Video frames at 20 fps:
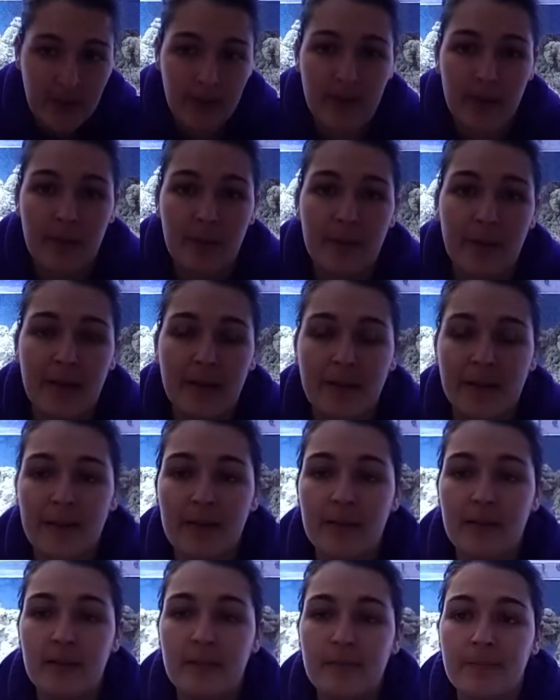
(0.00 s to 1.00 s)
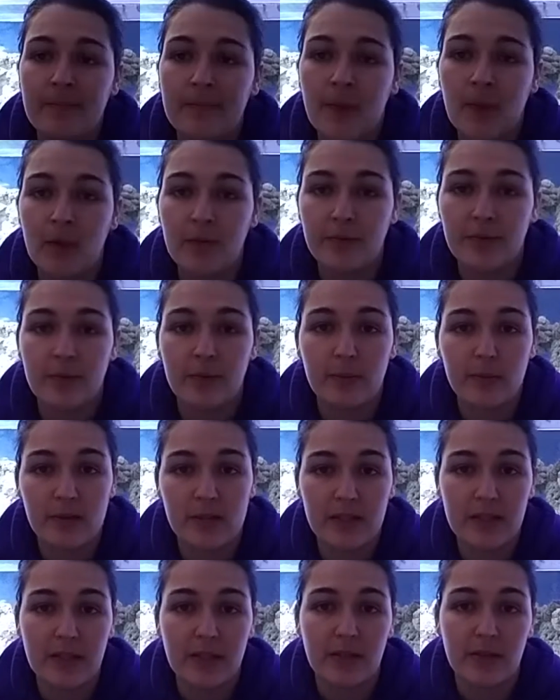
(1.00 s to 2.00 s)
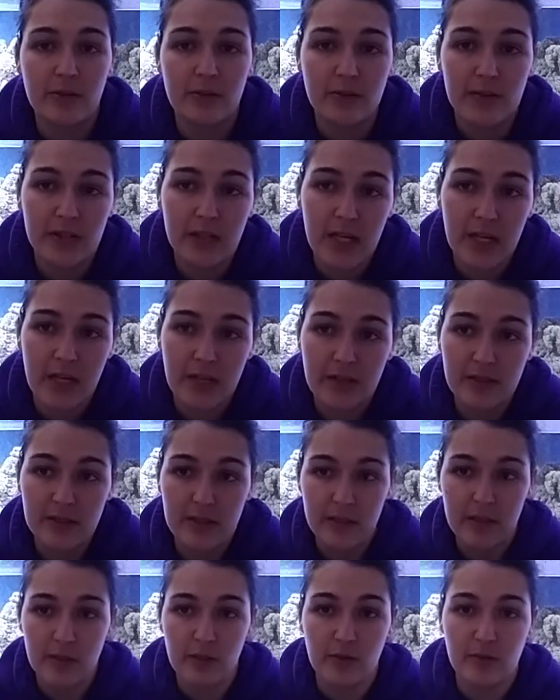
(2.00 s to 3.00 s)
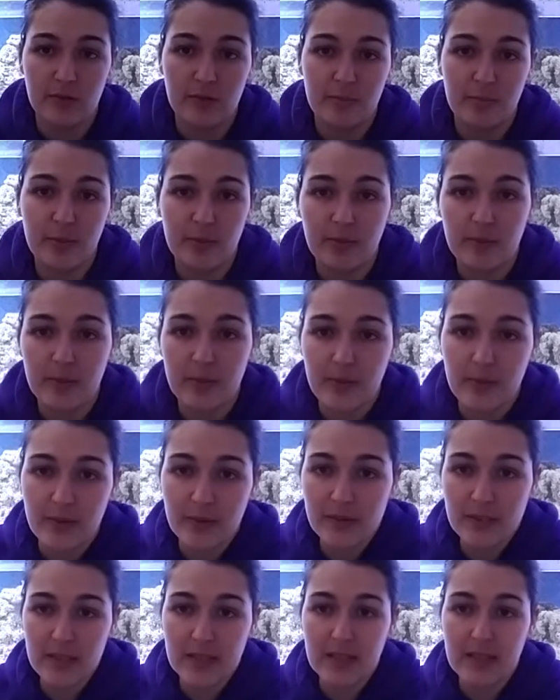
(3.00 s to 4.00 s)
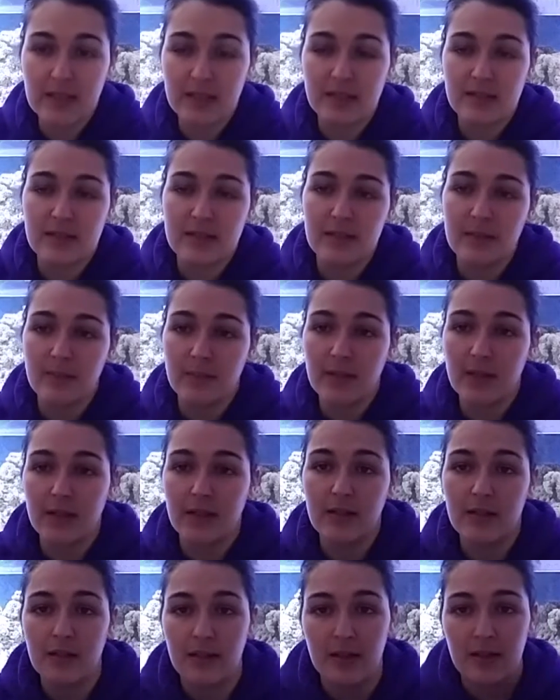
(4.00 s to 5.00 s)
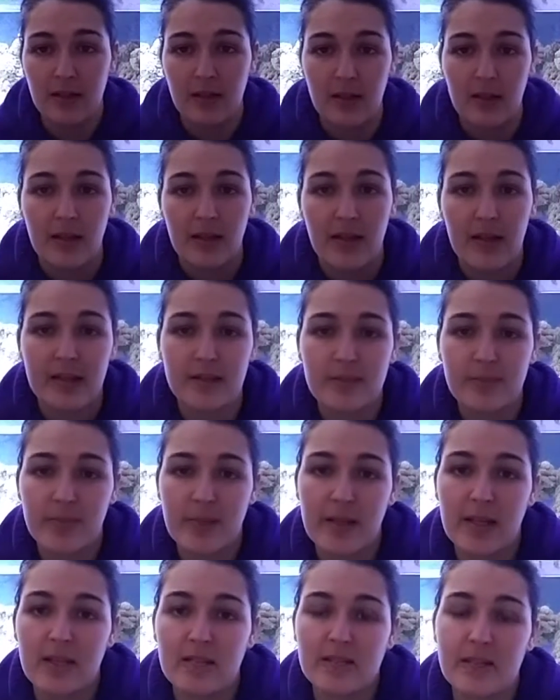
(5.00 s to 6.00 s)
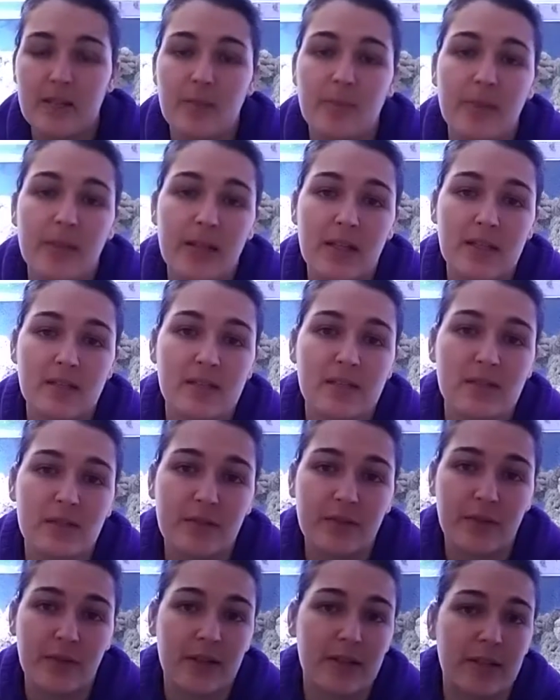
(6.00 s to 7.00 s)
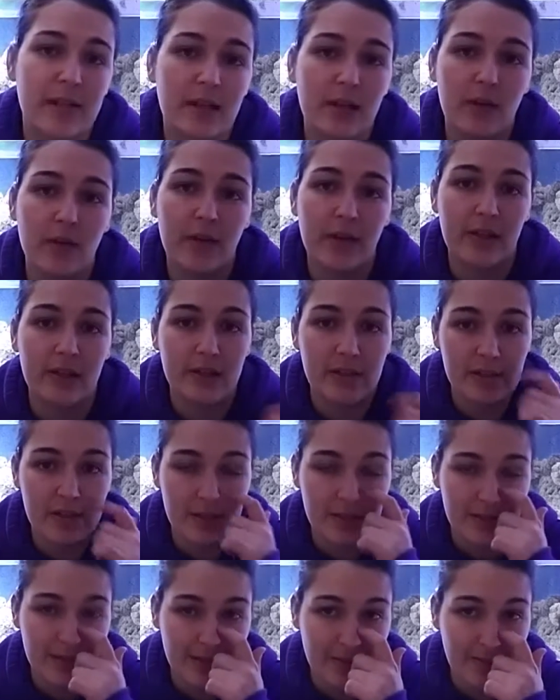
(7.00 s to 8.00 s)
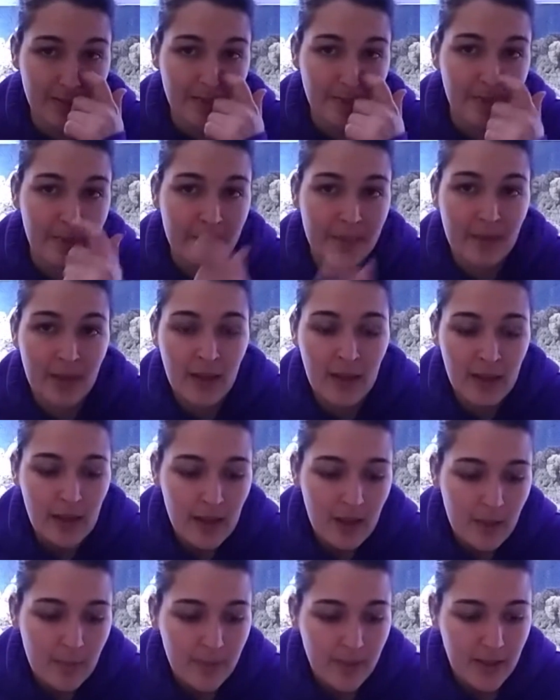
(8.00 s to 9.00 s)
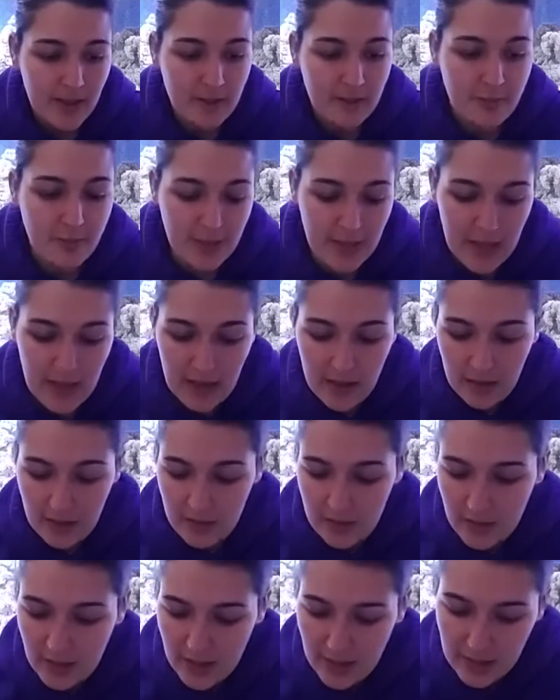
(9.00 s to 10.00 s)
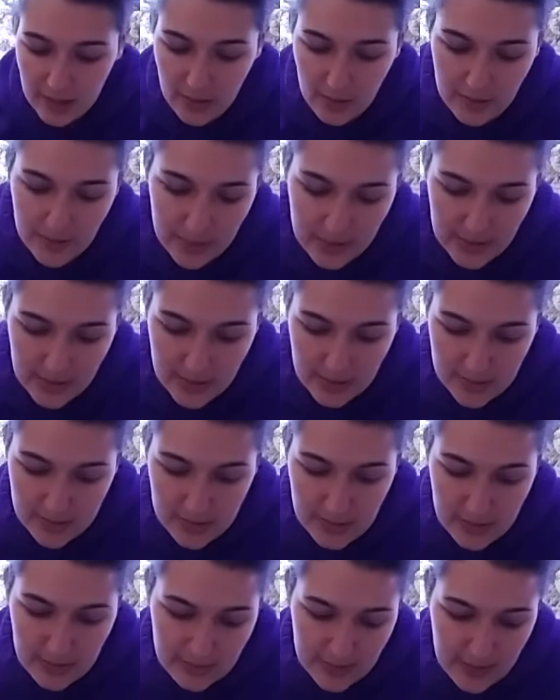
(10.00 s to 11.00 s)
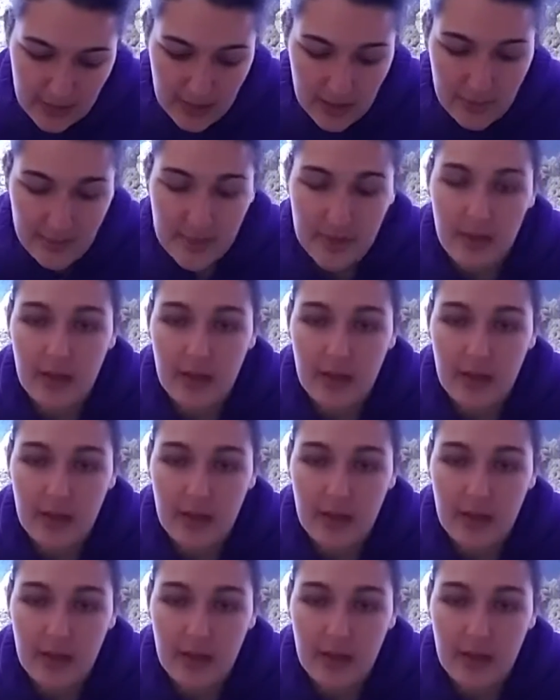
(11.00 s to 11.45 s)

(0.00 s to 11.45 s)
go up, and then hopefully we'll see a huge change and a huge improvement once I get some SPS, LPS, and stuff like that going in this system. But for now, I hope you guys have a happy